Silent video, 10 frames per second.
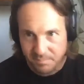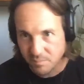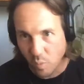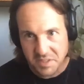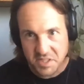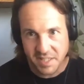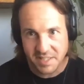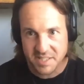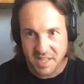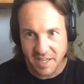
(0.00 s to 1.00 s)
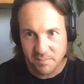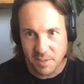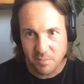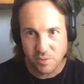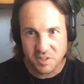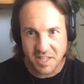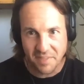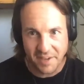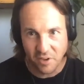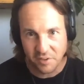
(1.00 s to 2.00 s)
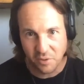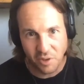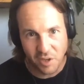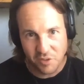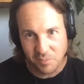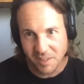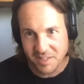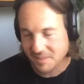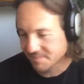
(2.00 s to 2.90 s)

once it gets started, people will send that on all over the place.